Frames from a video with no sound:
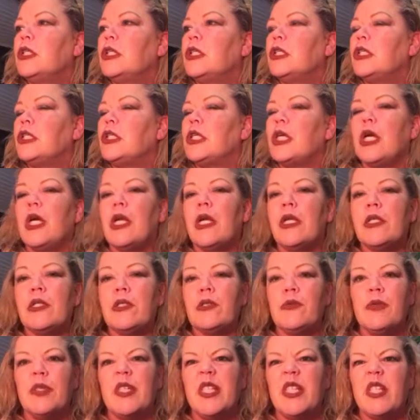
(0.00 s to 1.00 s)
because I got to
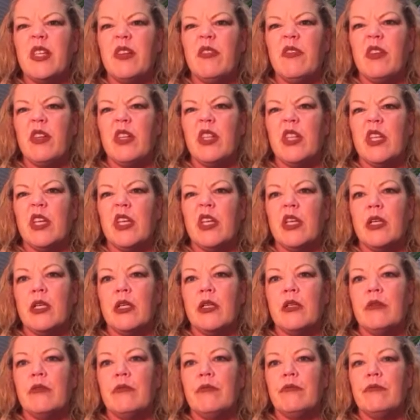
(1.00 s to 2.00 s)
squeeze everything
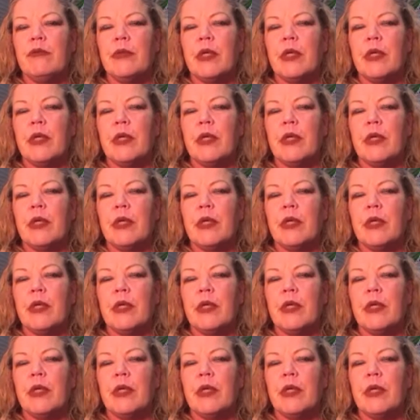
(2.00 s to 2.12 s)
in.